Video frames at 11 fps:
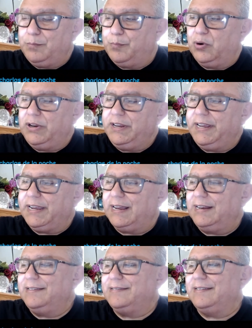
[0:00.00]

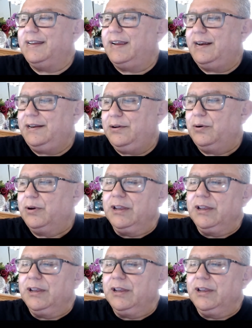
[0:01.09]
political scenario.